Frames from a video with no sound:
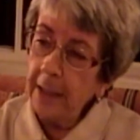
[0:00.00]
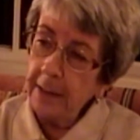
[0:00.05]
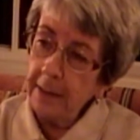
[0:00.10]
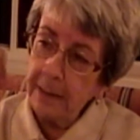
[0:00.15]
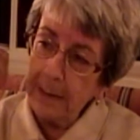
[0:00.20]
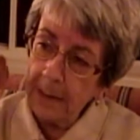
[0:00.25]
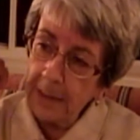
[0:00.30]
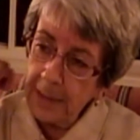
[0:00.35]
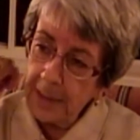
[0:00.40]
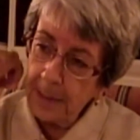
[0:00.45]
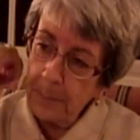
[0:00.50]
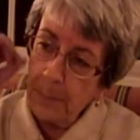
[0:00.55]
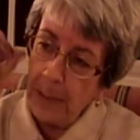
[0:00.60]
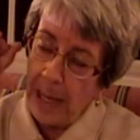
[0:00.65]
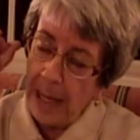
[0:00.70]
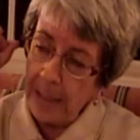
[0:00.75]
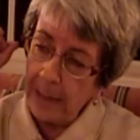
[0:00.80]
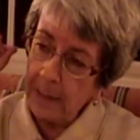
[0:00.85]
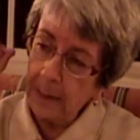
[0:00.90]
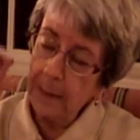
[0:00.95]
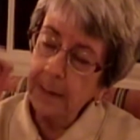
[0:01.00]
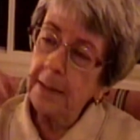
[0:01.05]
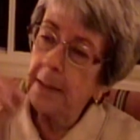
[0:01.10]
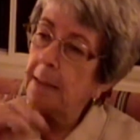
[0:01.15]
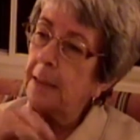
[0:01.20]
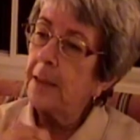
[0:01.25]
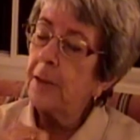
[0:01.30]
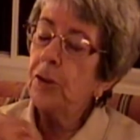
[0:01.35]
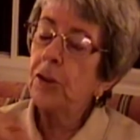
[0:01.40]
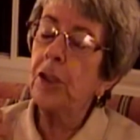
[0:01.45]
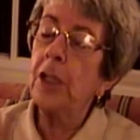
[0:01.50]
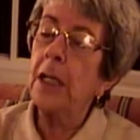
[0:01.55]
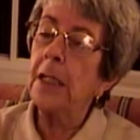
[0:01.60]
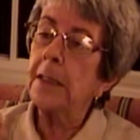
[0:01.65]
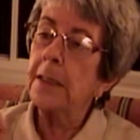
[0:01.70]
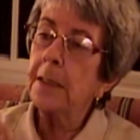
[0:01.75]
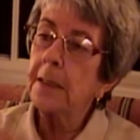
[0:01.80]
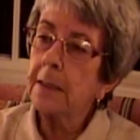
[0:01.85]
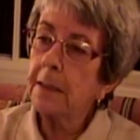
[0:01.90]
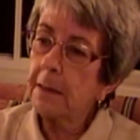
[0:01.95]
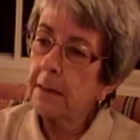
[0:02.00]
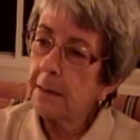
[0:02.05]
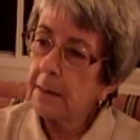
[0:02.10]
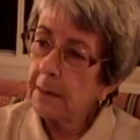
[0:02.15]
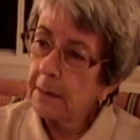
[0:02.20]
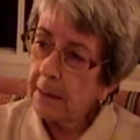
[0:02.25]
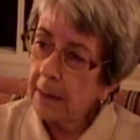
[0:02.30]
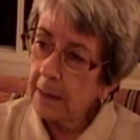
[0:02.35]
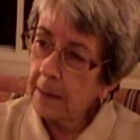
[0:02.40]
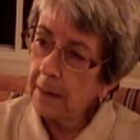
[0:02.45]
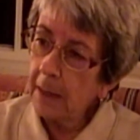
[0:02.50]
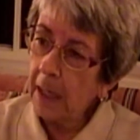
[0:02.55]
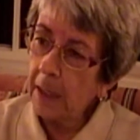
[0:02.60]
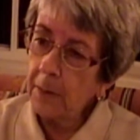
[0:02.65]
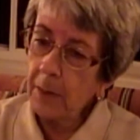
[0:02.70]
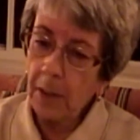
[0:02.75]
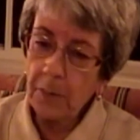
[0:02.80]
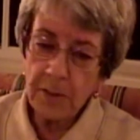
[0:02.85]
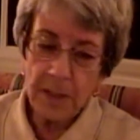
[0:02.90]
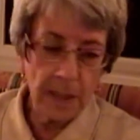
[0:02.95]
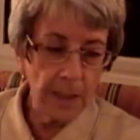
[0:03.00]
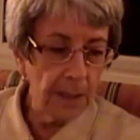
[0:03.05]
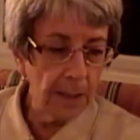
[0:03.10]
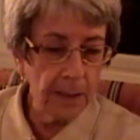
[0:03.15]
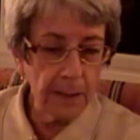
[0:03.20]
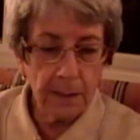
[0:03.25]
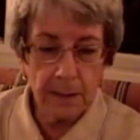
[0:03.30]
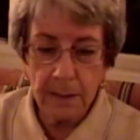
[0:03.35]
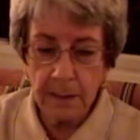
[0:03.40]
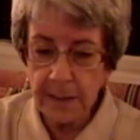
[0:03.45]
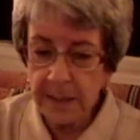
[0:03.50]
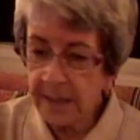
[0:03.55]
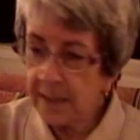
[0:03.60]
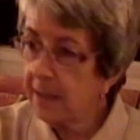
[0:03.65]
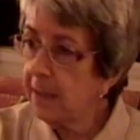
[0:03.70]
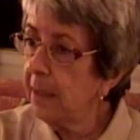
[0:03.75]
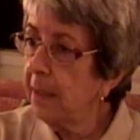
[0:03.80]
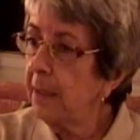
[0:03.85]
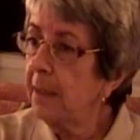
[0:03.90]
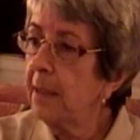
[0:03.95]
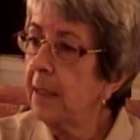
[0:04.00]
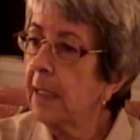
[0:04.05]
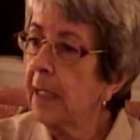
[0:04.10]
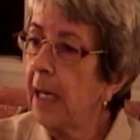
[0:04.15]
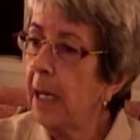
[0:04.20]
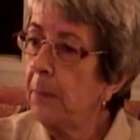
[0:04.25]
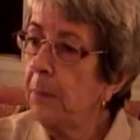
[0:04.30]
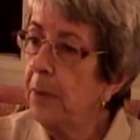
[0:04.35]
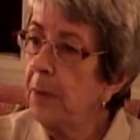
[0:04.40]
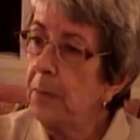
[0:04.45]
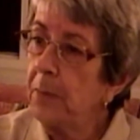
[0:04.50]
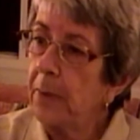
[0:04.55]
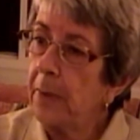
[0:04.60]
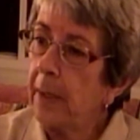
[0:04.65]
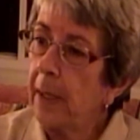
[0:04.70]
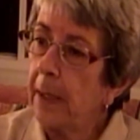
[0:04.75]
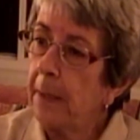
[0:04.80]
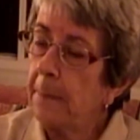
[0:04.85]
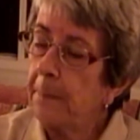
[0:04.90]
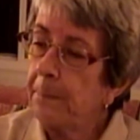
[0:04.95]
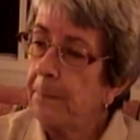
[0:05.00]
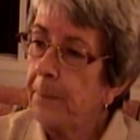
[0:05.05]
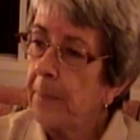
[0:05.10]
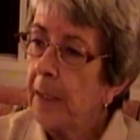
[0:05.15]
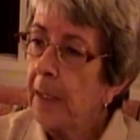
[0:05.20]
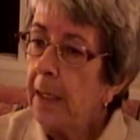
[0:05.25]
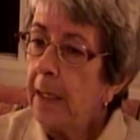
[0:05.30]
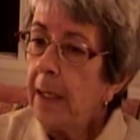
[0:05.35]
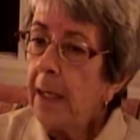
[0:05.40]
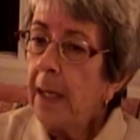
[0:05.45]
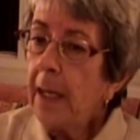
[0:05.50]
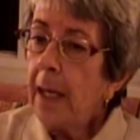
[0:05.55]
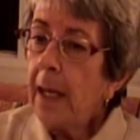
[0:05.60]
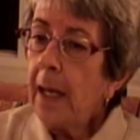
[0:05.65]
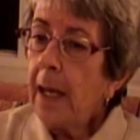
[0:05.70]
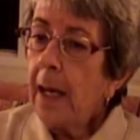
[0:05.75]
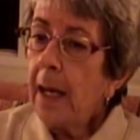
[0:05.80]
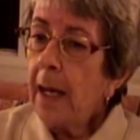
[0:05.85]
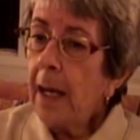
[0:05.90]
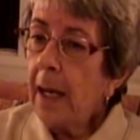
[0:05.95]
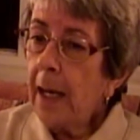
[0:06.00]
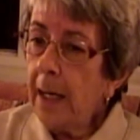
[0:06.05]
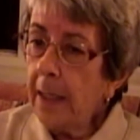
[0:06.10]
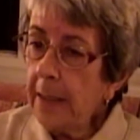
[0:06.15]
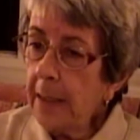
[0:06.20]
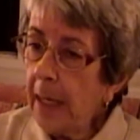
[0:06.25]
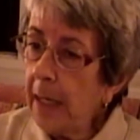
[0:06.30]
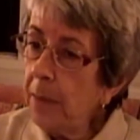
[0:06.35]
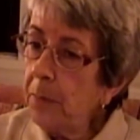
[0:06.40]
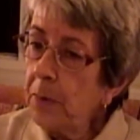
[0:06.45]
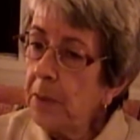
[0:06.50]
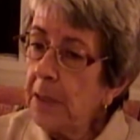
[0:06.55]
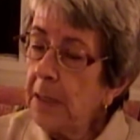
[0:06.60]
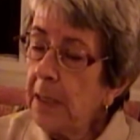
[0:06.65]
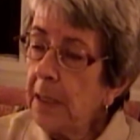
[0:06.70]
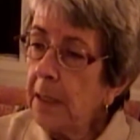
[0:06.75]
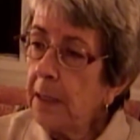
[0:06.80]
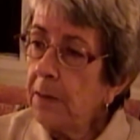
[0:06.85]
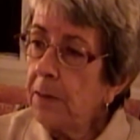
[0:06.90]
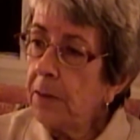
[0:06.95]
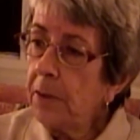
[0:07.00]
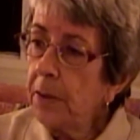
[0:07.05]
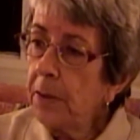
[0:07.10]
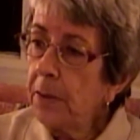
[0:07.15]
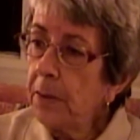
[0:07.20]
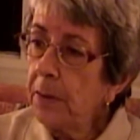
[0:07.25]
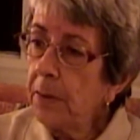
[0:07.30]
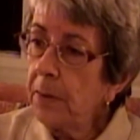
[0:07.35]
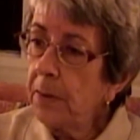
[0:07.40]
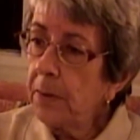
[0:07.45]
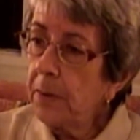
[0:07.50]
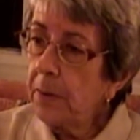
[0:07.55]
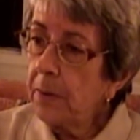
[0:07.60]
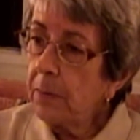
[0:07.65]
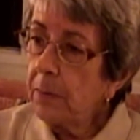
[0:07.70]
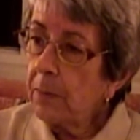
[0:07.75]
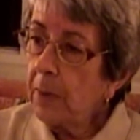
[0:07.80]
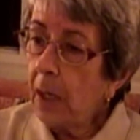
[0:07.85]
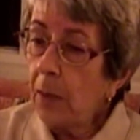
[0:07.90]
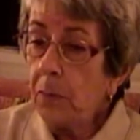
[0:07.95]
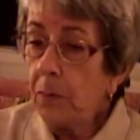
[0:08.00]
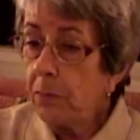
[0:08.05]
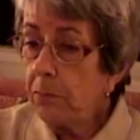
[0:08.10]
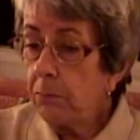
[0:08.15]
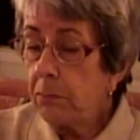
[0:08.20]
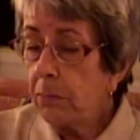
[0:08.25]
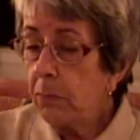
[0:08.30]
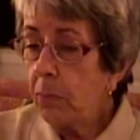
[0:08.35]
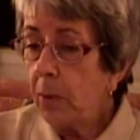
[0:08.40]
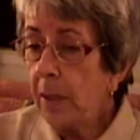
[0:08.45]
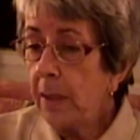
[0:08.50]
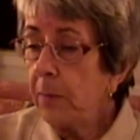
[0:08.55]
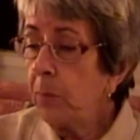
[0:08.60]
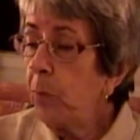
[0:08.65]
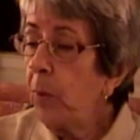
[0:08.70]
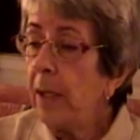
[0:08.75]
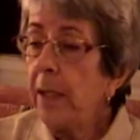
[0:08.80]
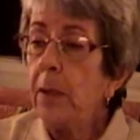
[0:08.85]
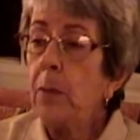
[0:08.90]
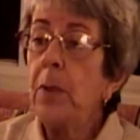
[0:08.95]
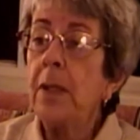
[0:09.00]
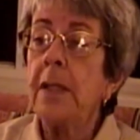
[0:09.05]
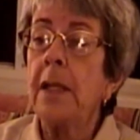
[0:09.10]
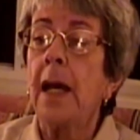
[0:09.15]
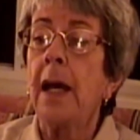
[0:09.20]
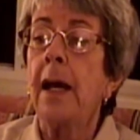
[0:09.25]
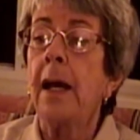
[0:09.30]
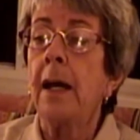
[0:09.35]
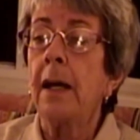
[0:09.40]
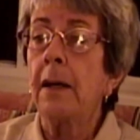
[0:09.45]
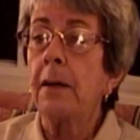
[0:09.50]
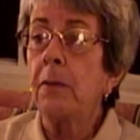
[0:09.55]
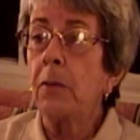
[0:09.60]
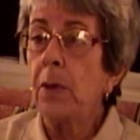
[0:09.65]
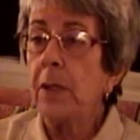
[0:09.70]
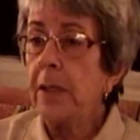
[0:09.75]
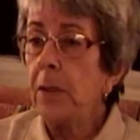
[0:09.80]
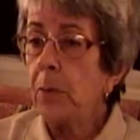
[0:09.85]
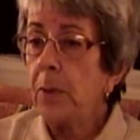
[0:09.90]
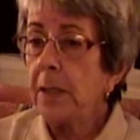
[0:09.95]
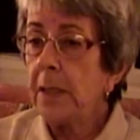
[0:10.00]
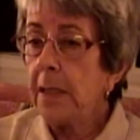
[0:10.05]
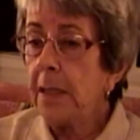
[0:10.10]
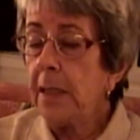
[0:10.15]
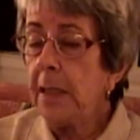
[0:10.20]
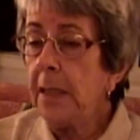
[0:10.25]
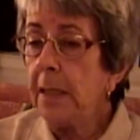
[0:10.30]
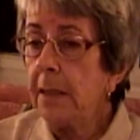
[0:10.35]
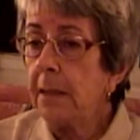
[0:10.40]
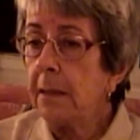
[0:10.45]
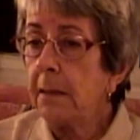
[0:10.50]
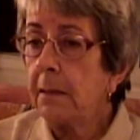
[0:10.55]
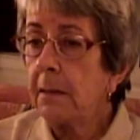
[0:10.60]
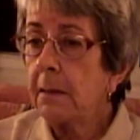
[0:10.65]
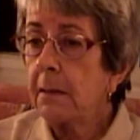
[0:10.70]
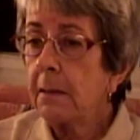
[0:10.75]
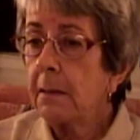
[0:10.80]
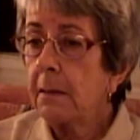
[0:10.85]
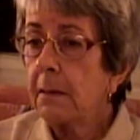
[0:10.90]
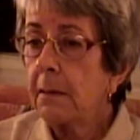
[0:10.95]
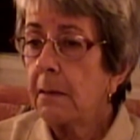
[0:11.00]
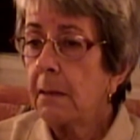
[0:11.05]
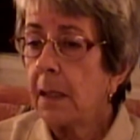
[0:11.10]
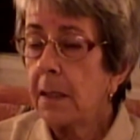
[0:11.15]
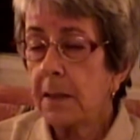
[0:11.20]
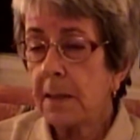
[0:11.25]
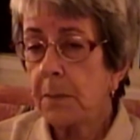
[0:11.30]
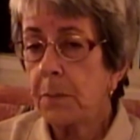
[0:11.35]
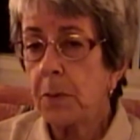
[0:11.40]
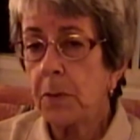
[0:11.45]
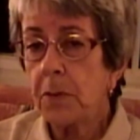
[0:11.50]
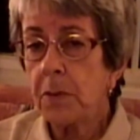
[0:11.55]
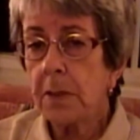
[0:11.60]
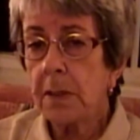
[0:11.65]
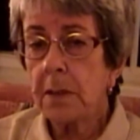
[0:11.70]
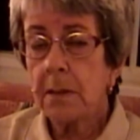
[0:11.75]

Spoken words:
on his back and his chest. I was a little girl sitting in the cabin with them. And I would take turns. When they went to eat, I suppose.